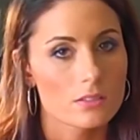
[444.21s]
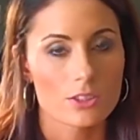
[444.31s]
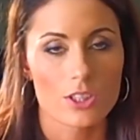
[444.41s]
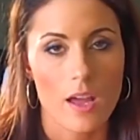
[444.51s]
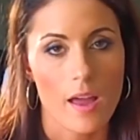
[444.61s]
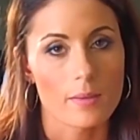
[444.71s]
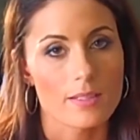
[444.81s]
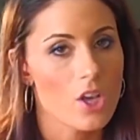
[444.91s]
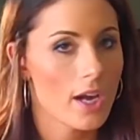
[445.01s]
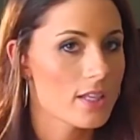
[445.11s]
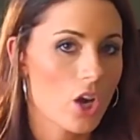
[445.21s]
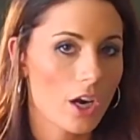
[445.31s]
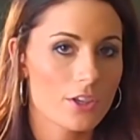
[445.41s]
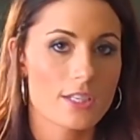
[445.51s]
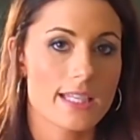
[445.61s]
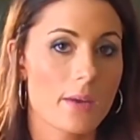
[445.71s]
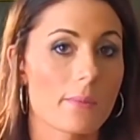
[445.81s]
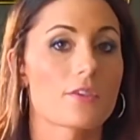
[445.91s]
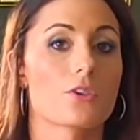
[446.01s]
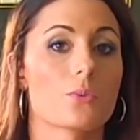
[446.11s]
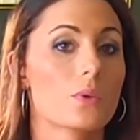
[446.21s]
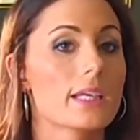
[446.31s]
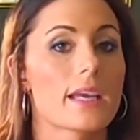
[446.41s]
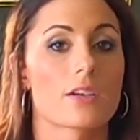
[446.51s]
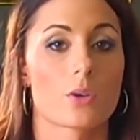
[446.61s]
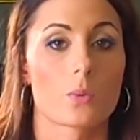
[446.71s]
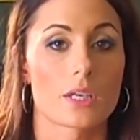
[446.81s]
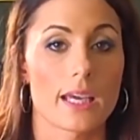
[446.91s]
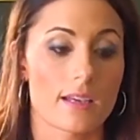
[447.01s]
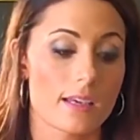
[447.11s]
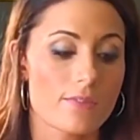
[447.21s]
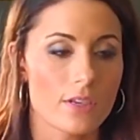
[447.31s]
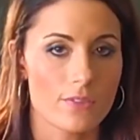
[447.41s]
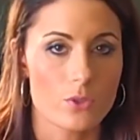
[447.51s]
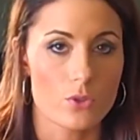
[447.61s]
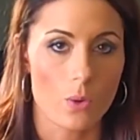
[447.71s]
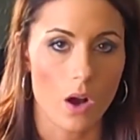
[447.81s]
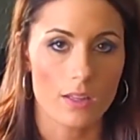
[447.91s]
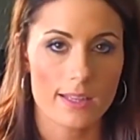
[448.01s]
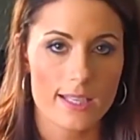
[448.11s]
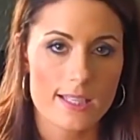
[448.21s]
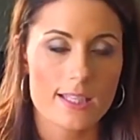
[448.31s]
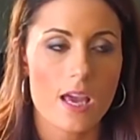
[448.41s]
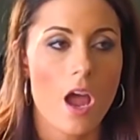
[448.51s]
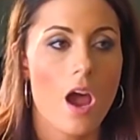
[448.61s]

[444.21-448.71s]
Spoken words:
it's harder to say whether you would get it or wouldn't get it even if you do all of this.